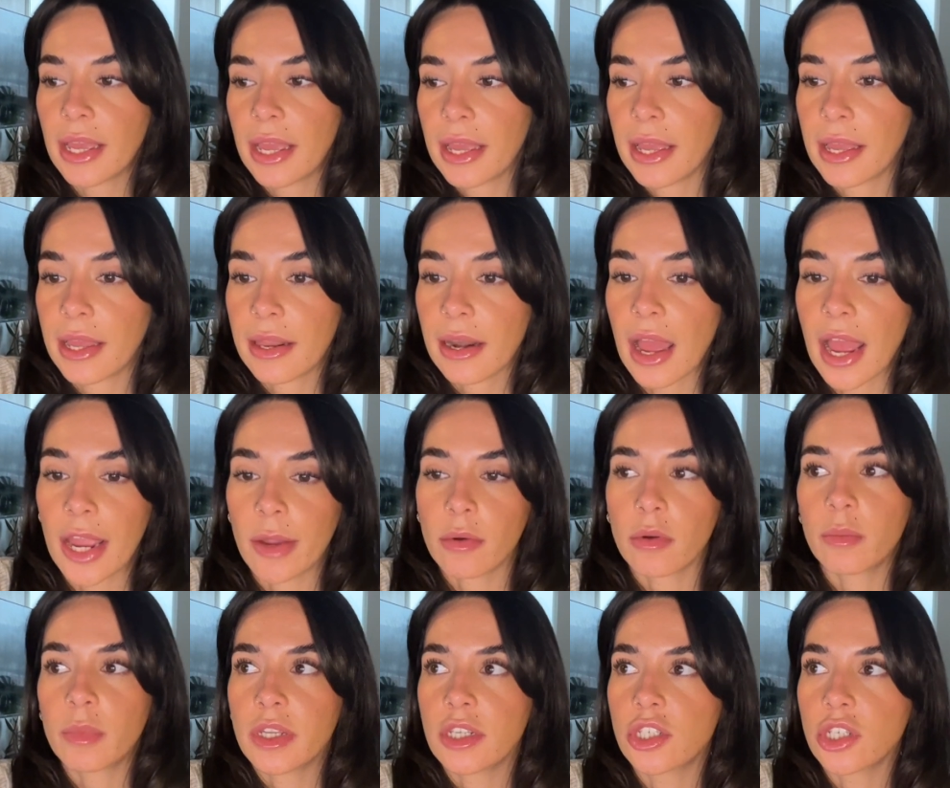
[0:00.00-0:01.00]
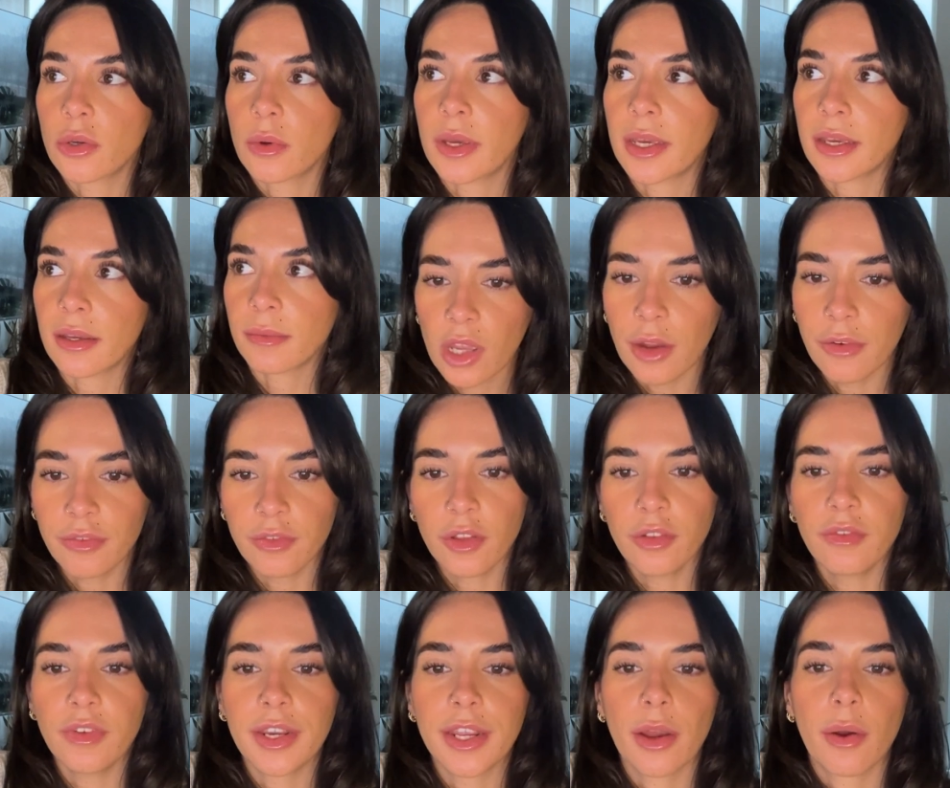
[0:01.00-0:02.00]
And I will be doing a full
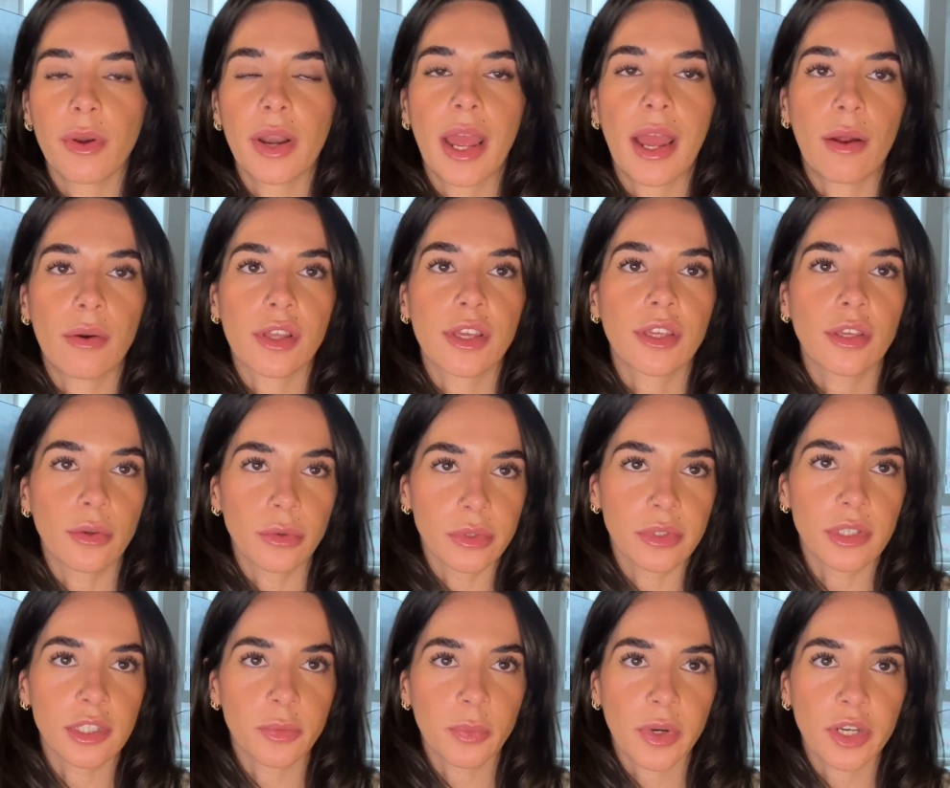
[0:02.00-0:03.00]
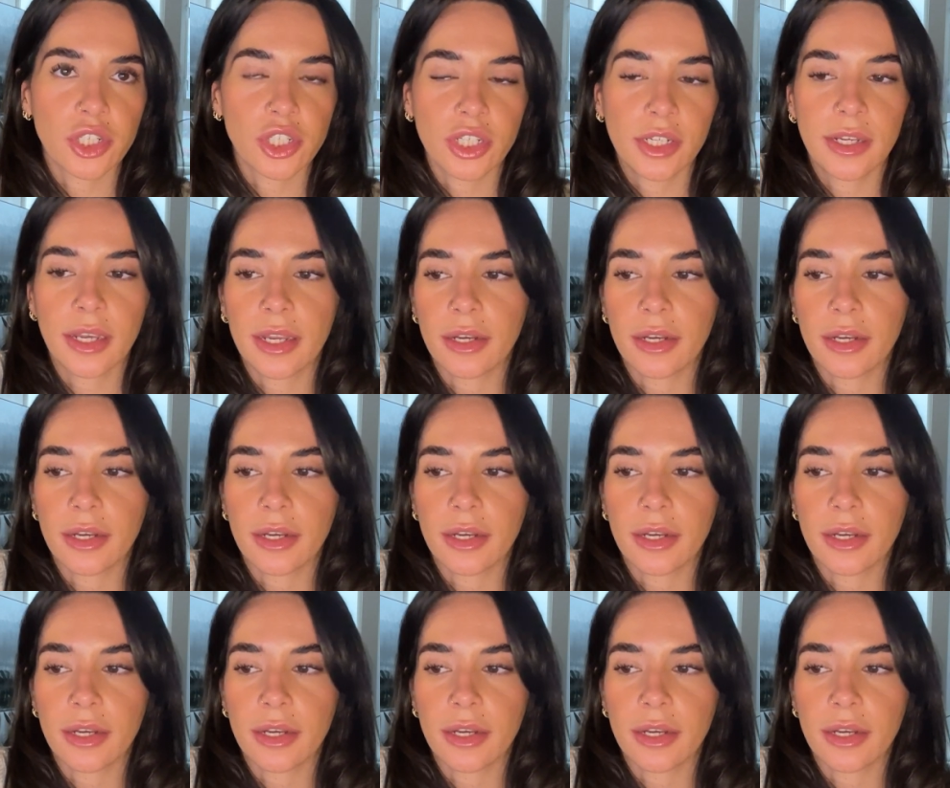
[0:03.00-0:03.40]
video on how to use the spreadsheet.